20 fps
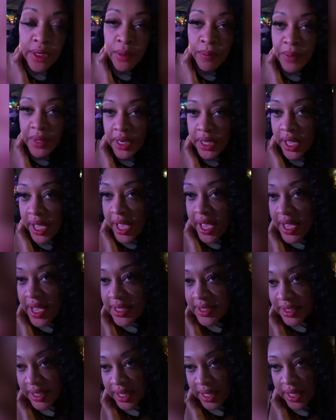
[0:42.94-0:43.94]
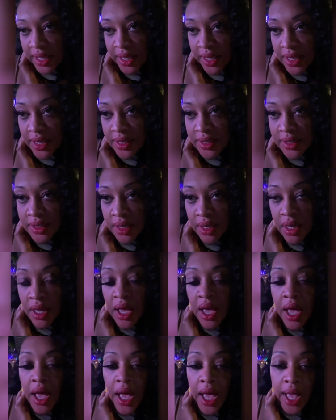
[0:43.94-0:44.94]
little bitty ass kids
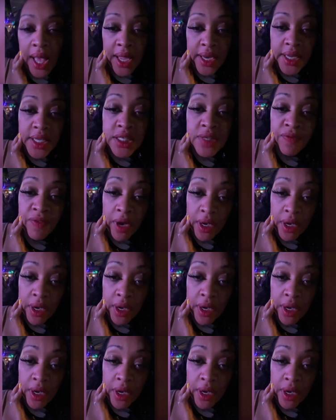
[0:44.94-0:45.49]
at this